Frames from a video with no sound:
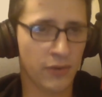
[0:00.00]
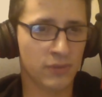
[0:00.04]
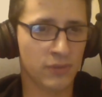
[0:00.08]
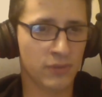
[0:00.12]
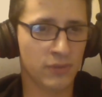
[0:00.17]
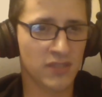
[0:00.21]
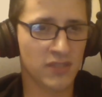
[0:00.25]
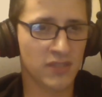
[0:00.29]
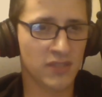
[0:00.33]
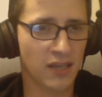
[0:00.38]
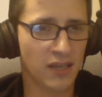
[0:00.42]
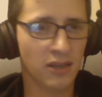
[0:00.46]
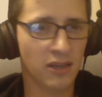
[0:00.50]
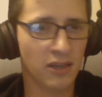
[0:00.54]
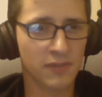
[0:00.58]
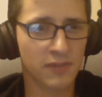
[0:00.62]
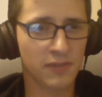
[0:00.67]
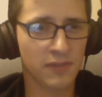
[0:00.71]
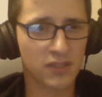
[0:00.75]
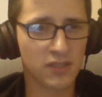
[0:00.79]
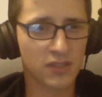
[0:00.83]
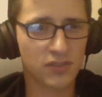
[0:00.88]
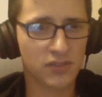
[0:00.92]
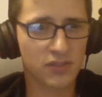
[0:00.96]
There's not a lot of
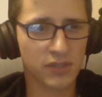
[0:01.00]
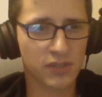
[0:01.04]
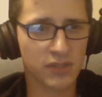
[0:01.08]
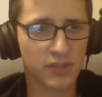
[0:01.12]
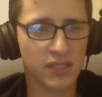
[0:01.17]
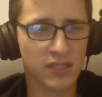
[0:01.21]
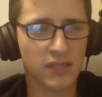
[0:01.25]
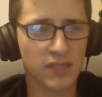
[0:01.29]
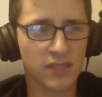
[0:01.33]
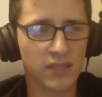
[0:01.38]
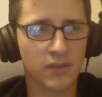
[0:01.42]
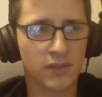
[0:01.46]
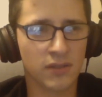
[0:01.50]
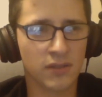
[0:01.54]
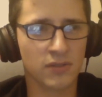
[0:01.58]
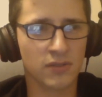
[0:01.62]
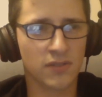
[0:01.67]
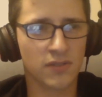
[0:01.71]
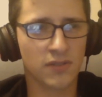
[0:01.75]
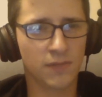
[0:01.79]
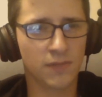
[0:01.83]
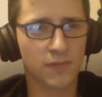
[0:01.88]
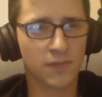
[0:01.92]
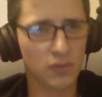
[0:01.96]
industry.
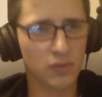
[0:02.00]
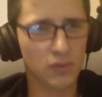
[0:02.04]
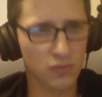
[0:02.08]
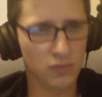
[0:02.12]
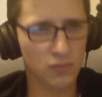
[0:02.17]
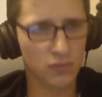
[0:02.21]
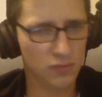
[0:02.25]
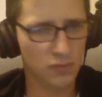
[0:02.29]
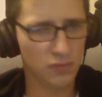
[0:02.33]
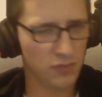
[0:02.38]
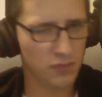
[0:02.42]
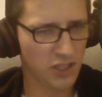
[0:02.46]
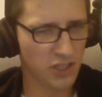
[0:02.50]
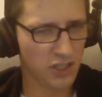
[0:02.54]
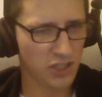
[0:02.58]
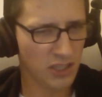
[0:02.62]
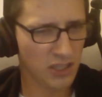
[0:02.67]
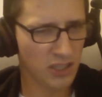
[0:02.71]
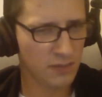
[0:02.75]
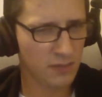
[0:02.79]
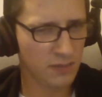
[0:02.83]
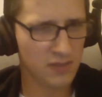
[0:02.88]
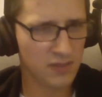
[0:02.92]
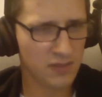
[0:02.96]
There's a few
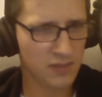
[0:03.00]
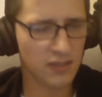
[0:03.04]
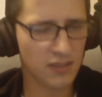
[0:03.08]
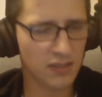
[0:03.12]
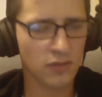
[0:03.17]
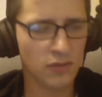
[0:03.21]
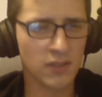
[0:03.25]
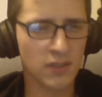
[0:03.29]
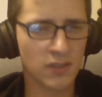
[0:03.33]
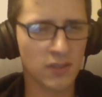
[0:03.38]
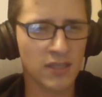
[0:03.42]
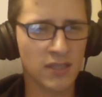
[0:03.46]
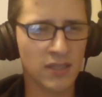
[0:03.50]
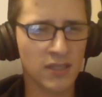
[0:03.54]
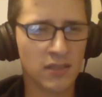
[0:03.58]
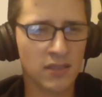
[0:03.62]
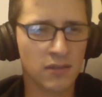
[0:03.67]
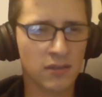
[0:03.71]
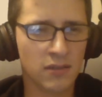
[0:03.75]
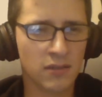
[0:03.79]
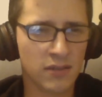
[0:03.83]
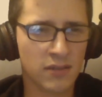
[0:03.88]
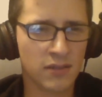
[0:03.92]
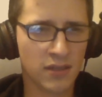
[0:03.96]
jobs that you can get
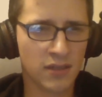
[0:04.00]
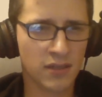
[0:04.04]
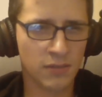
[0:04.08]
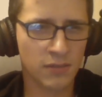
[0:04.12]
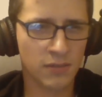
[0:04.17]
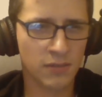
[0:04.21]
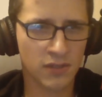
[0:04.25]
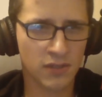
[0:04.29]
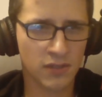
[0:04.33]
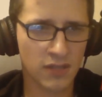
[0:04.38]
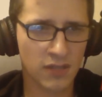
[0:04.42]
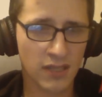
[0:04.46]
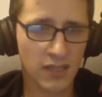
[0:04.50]
here and there, but